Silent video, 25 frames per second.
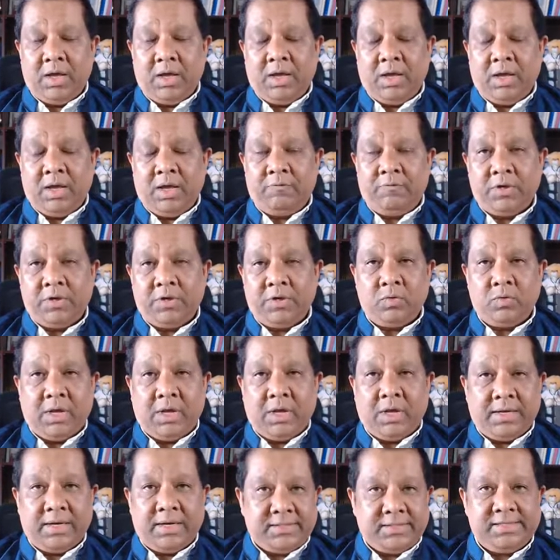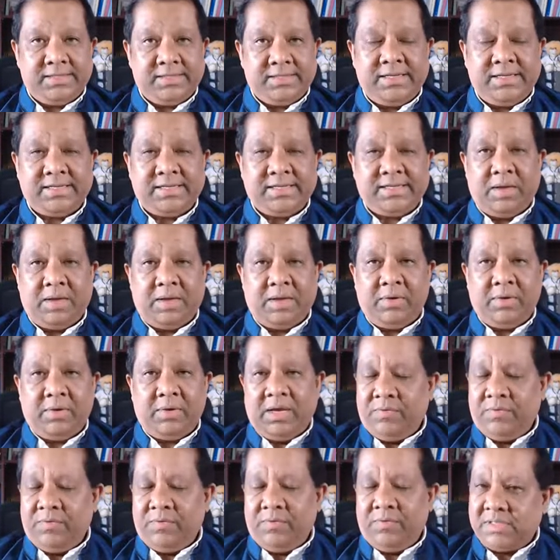uh, visualize this and this i
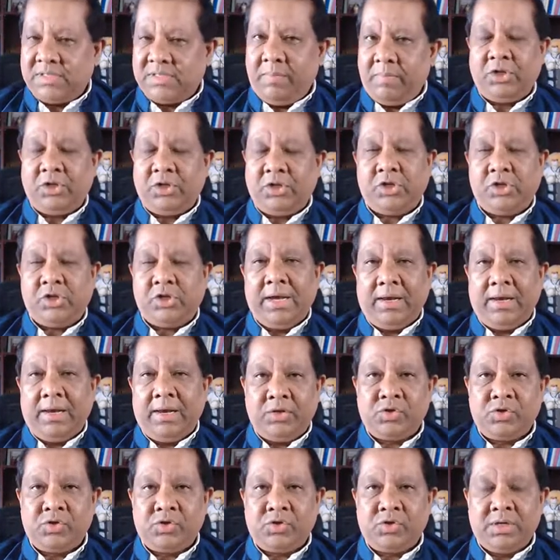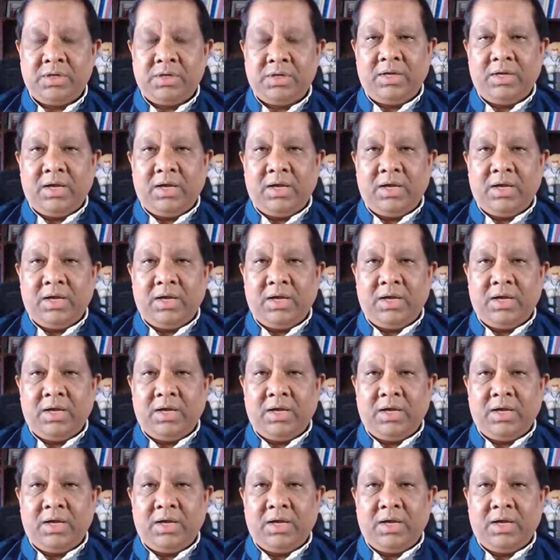believe is the main challenge